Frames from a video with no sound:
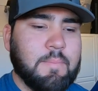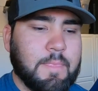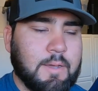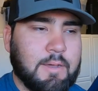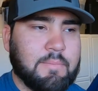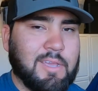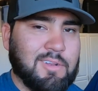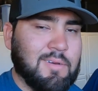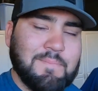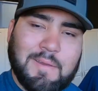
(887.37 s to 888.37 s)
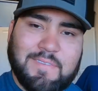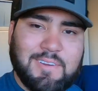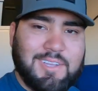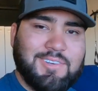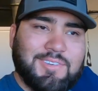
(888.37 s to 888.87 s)
I know I'm not
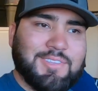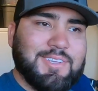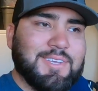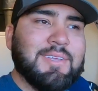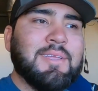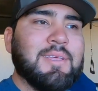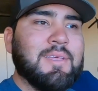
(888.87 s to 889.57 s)
very interesting,